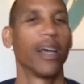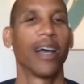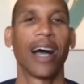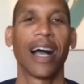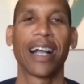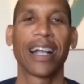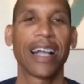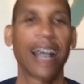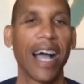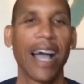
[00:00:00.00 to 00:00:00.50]
A
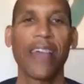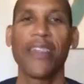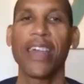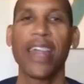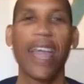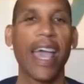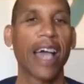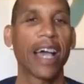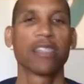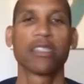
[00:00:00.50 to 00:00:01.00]
guy that
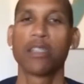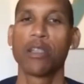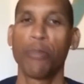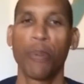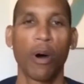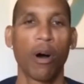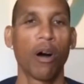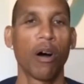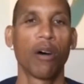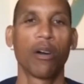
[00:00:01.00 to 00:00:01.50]
has the
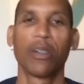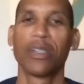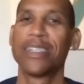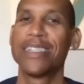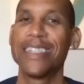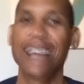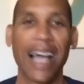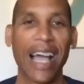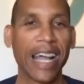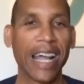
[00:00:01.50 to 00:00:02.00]
ball
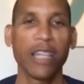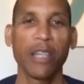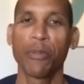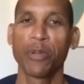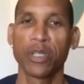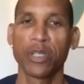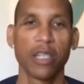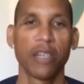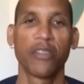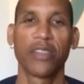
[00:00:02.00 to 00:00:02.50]

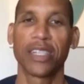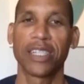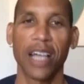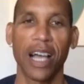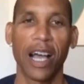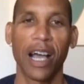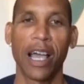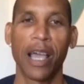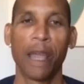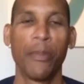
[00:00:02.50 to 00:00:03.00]
90% of the
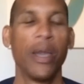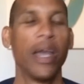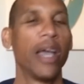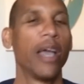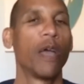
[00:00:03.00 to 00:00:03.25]
time